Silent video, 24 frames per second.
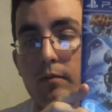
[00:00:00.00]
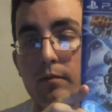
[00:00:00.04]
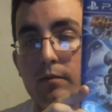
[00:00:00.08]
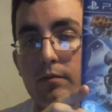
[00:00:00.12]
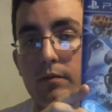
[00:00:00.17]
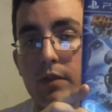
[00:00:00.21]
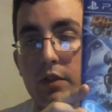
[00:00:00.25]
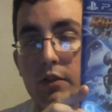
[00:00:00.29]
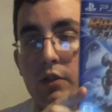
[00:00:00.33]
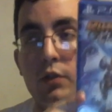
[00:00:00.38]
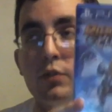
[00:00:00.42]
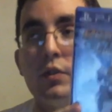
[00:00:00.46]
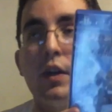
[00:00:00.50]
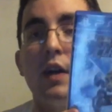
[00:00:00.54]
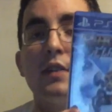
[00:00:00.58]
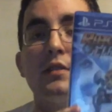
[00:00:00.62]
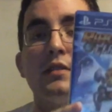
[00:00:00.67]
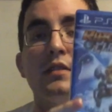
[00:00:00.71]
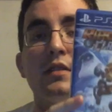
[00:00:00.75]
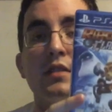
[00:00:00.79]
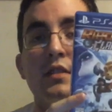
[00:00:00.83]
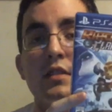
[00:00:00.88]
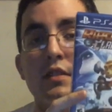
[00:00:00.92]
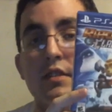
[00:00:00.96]
the
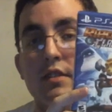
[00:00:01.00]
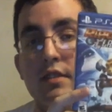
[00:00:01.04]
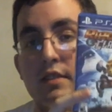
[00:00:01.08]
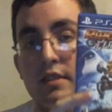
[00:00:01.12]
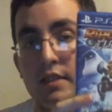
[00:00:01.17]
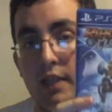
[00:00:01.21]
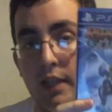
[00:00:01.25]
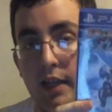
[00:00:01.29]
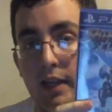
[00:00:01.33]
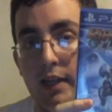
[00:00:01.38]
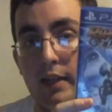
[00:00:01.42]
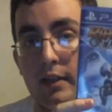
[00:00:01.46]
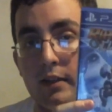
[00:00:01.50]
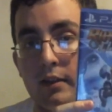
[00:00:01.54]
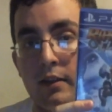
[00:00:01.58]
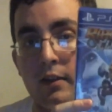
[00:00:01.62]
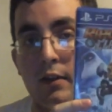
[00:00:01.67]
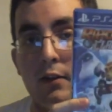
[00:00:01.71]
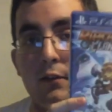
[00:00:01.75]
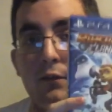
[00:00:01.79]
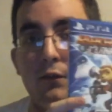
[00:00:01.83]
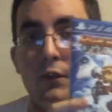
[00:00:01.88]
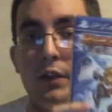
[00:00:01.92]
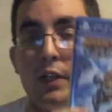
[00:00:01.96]
2016
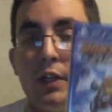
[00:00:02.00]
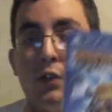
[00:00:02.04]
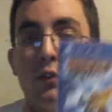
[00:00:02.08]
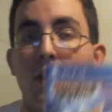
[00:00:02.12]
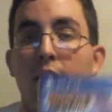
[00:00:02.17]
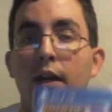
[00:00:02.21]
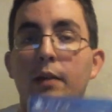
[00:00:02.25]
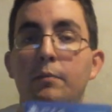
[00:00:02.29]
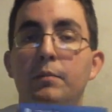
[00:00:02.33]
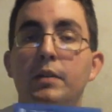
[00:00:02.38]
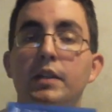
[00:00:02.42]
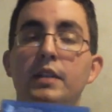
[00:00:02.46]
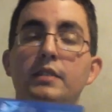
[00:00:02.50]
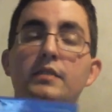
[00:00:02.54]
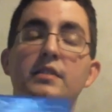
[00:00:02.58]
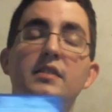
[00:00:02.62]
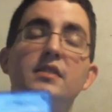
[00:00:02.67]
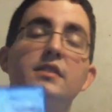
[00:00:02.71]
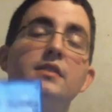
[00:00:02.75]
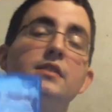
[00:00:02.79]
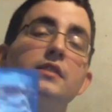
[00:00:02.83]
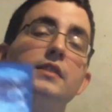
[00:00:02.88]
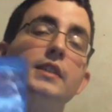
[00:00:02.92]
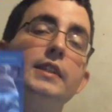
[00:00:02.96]
video game because
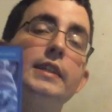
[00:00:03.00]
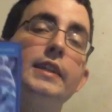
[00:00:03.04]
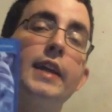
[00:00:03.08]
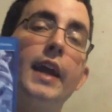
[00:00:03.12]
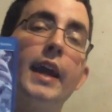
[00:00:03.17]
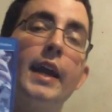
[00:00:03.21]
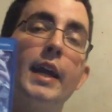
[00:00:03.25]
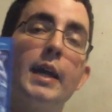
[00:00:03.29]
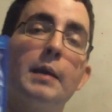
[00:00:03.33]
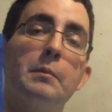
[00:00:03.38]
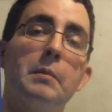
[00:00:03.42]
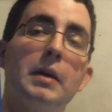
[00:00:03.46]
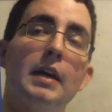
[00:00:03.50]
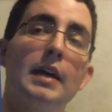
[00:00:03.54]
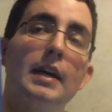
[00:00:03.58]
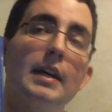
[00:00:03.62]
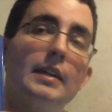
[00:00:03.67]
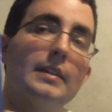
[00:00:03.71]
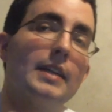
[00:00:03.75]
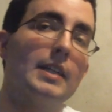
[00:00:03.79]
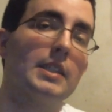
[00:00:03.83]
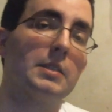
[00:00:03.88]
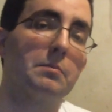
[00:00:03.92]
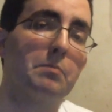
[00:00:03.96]
this is the game
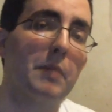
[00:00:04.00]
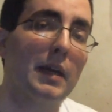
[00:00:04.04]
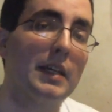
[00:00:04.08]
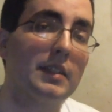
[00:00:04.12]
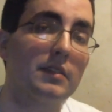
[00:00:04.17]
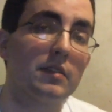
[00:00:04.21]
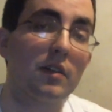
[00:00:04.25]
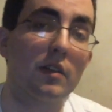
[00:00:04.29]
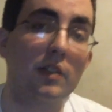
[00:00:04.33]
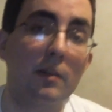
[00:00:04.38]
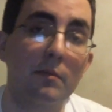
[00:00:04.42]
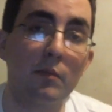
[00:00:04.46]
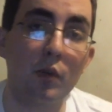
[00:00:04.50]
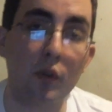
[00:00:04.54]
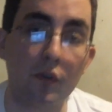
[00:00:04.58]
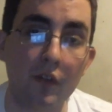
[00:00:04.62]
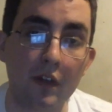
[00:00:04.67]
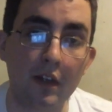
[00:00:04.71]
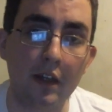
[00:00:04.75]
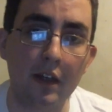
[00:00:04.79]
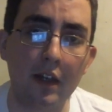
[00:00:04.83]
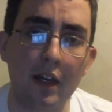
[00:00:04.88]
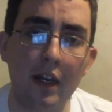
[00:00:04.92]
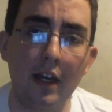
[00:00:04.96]
that's based on the
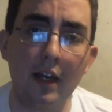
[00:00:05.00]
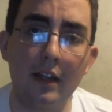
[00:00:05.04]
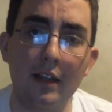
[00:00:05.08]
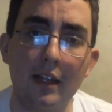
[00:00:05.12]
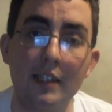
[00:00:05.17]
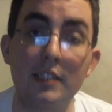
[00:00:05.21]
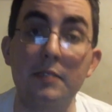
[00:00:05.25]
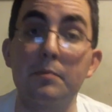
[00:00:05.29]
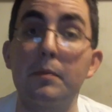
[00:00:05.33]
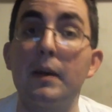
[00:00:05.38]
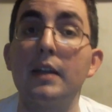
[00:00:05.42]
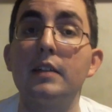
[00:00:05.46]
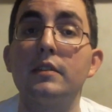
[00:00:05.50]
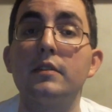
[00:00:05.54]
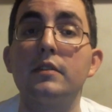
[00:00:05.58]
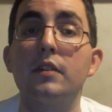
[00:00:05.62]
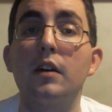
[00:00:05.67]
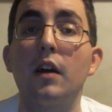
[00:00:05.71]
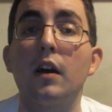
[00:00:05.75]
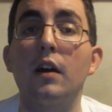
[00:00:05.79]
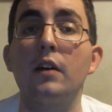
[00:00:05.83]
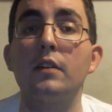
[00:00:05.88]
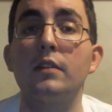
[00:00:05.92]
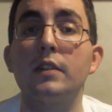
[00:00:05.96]
movie, that's based
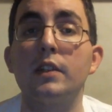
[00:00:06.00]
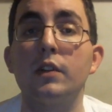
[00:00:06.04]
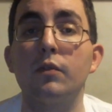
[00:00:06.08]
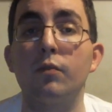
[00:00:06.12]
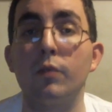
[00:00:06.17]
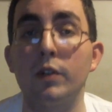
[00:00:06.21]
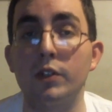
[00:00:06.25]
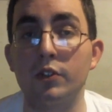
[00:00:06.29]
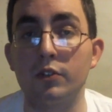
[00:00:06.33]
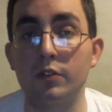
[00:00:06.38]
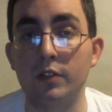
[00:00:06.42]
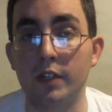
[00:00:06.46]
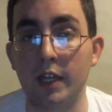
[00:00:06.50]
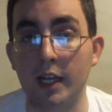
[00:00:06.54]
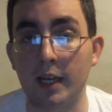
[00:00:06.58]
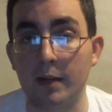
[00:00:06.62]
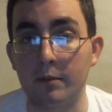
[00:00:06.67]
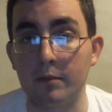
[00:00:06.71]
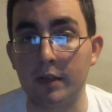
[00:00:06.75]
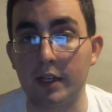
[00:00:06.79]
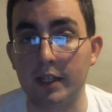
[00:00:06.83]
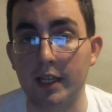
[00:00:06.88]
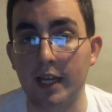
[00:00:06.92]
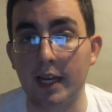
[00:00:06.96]
on the original game
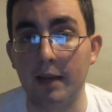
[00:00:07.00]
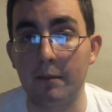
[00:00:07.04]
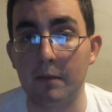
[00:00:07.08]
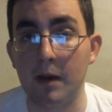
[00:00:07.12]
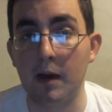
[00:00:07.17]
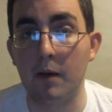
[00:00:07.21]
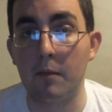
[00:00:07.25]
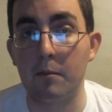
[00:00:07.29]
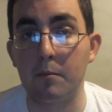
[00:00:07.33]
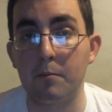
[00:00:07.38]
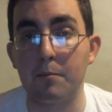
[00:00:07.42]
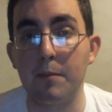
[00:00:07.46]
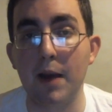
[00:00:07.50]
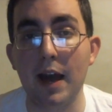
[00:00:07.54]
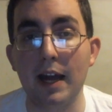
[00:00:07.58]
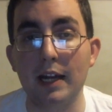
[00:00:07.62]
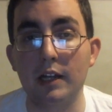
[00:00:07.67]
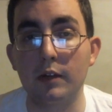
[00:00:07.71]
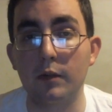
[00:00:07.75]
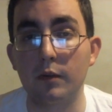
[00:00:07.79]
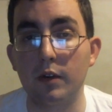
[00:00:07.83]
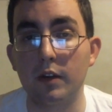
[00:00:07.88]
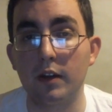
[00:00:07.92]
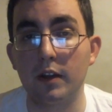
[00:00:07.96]
that came out back
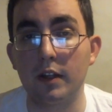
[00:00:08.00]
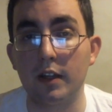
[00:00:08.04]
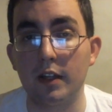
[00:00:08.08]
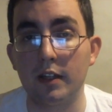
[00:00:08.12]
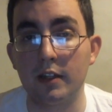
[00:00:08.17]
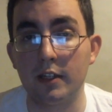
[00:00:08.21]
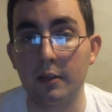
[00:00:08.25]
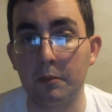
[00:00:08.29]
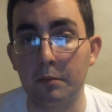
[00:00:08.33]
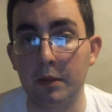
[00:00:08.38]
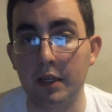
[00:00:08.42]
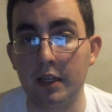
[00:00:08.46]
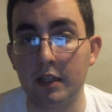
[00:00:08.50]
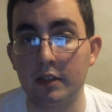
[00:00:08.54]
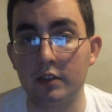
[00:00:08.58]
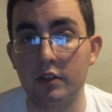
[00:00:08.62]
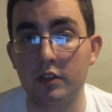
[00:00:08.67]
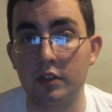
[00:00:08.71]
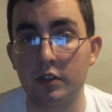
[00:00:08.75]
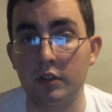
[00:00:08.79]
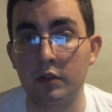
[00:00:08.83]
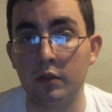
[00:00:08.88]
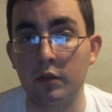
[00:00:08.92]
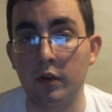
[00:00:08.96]
in the
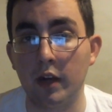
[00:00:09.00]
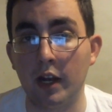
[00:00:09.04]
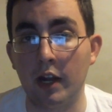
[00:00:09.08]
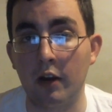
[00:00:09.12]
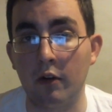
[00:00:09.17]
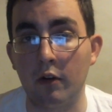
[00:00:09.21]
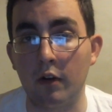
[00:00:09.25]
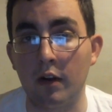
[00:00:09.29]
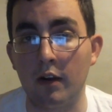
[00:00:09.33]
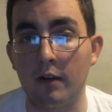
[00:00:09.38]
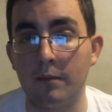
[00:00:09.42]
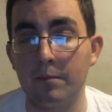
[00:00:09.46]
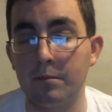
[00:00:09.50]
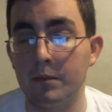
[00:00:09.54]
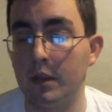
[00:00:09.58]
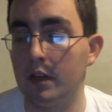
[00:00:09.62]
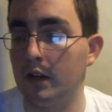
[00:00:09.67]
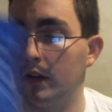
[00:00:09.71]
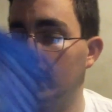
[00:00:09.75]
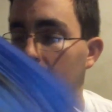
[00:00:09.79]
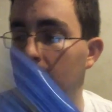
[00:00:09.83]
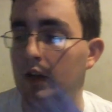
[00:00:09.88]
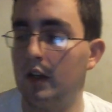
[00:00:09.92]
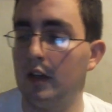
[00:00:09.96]
PS2 era.
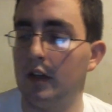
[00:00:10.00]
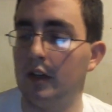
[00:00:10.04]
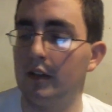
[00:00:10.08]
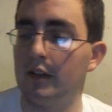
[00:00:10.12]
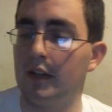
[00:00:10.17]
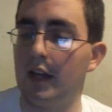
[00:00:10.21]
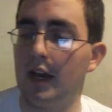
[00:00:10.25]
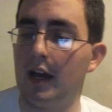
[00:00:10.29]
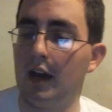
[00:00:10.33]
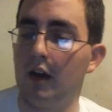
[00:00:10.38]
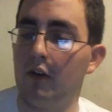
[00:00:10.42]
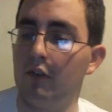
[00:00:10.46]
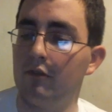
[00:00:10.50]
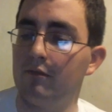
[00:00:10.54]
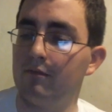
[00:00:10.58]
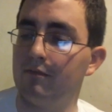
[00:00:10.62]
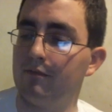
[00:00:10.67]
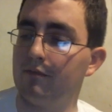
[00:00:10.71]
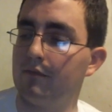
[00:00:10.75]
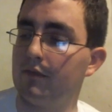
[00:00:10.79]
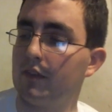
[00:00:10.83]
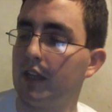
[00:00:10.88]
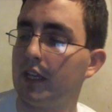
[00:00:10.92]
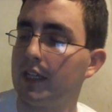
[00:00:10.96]
Now,
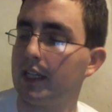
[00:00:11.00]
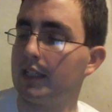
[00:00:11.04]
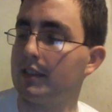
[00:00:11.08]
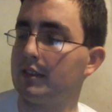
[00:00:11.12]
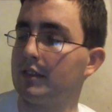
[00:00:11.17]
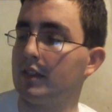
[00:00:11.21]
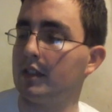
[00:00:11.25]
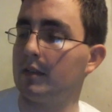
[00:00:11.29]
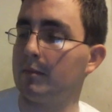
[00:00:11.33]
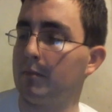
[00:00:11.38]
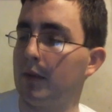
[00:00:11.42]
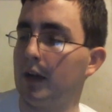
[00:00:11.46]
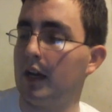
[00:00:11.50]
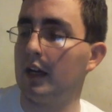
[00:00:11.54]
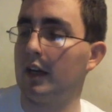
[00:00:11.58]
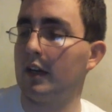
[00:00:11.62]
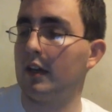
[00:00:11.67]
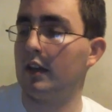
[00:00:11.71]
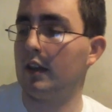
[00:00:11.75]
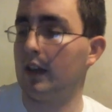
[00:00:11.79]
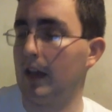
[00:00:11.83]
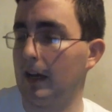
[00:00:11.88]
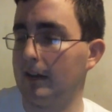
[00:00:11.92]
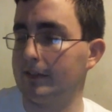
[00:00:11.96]
like I said in my
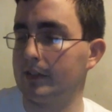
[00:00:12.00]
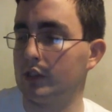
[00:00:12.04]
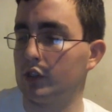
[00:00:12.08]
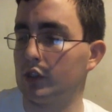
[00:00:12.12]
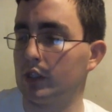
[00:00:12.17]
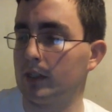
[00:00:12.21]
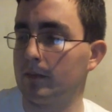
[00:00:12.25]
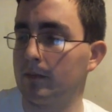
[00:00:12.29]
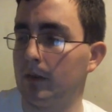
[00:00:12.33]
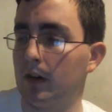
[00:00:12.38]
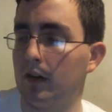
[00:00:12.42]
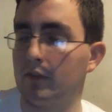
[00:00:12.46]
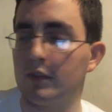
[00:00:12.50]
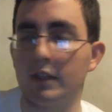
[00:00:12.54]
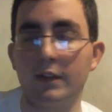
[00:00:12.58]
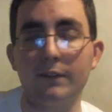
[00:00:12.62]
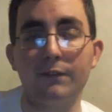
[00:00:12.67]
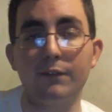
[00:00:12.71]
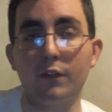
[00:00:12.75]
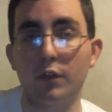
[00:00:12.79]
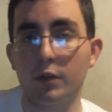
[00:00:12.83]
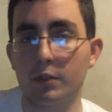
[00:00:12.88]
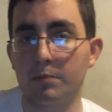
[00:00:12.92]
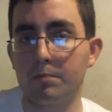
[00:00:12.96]
live stream of the
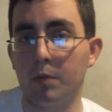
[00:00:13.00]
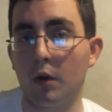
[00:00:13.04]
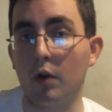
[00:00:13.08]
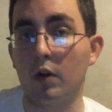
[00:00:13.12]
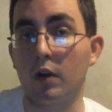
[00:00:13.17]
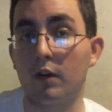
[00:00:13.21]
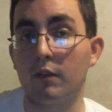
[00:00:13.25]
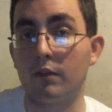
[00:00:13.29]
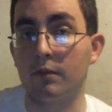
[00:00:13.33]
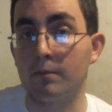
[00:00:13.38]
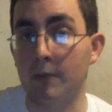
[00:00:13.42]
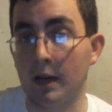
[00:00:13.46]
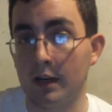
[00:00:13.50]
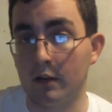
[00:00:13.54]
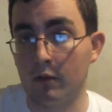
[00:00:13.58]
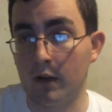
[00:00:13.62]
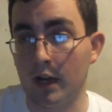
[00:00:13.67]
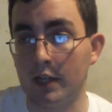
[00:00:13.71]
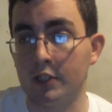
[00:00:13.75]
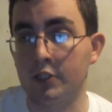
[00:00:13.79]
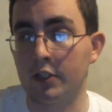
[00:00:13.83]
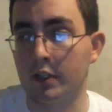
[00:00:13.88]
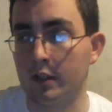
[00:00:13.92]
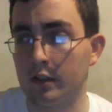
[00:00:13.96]
first part of my
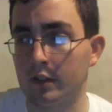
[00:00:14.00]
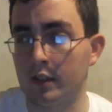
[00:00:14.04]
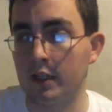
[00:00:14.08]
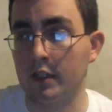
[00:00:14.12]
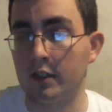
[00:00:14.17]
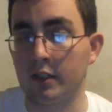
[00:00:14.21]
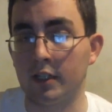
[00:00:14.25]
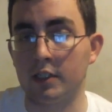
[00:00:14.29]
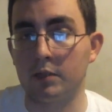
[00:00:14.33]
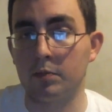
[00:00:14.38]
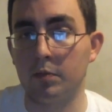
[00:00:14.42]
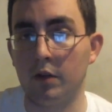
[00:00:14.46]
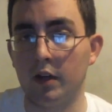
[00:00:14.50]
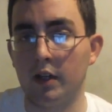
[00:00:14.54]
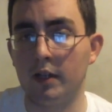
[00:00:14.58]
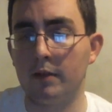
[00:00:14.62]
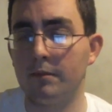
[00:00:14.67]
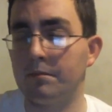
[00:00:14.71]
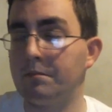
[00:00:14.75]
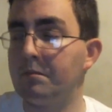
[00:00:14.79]
Ratchet and Clank Let's Play,